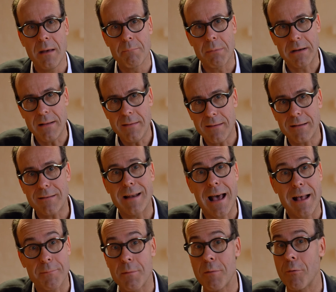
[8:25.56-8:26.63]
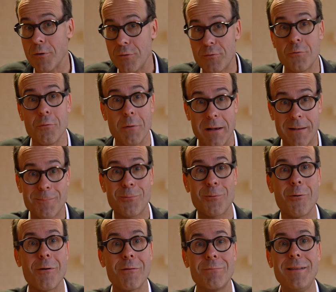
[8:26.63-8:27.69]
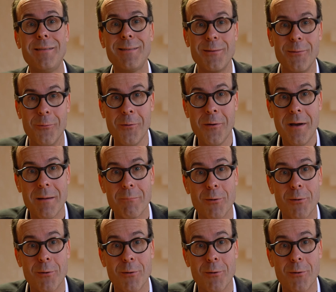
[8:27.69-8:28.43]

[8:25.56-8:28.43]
But in the class we want to explore with you